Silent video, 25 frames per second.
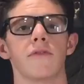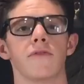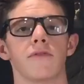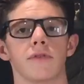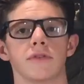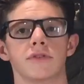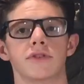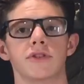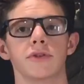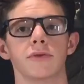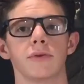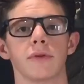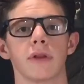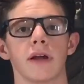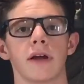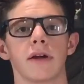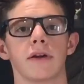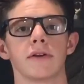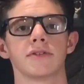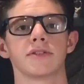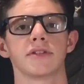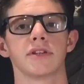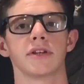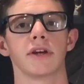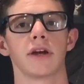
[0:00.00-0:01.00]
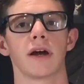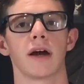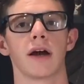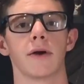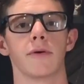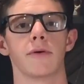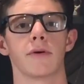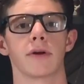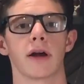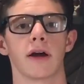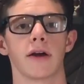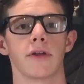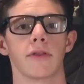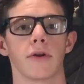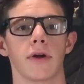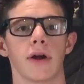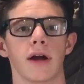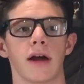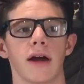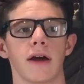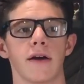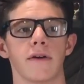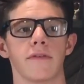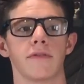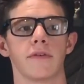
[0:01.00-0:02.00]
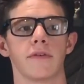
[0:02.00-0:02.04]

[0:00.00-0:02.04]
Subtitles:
For 2 layers, I would either have